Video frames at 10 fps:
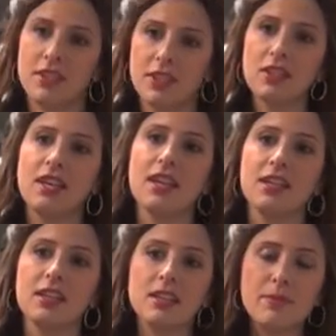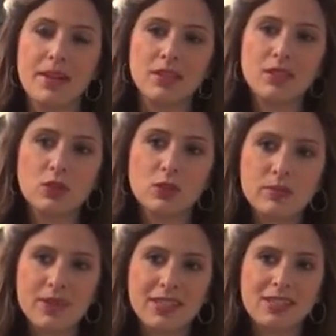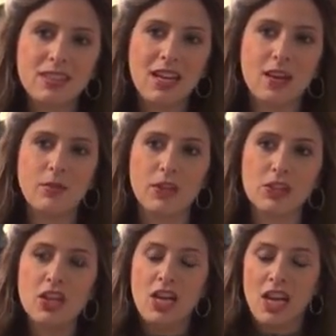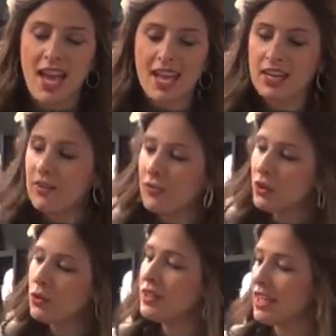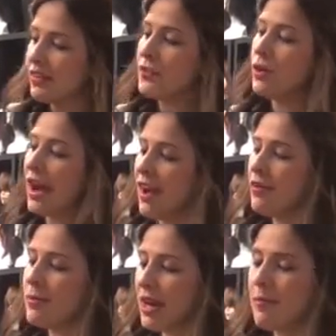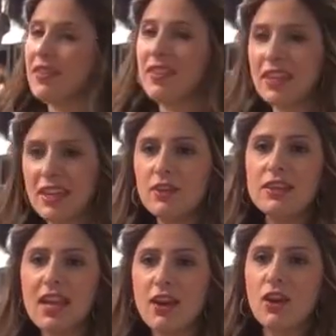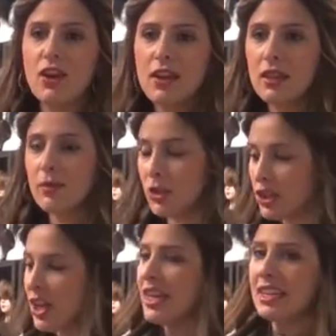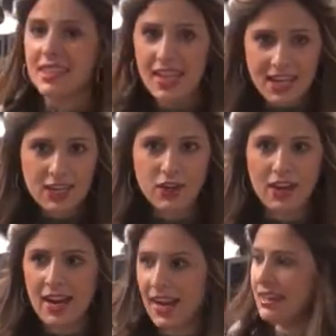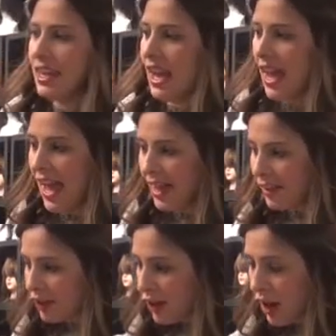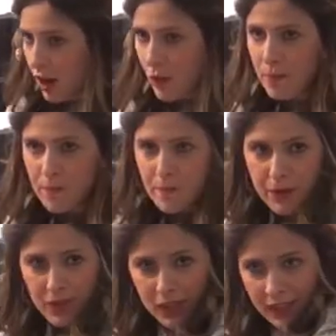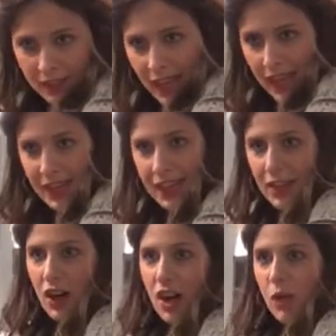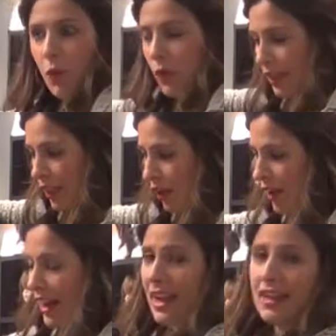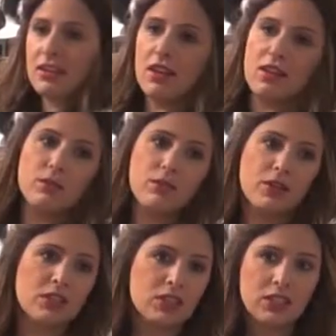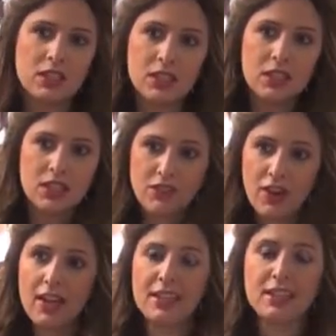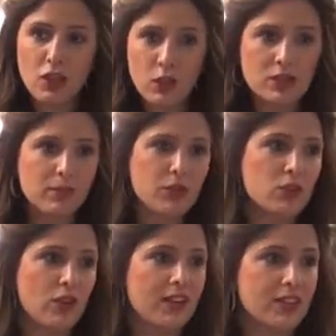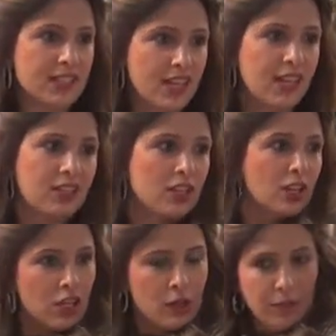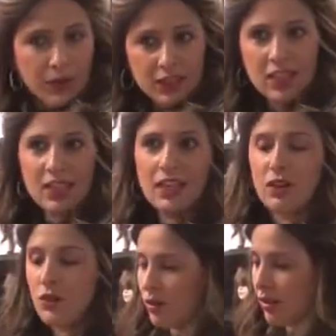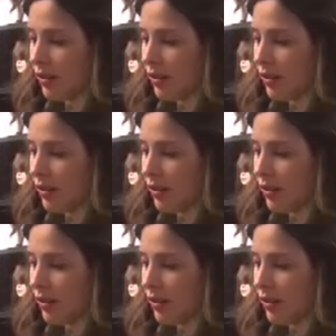you'll get it. It depends. It all depends on how much. And if you have a problem that the hair is not hugging the brush, take your hand and go. Put that here with your hand on the brush. It's fine. Close the blow dryer a second. Put the hair,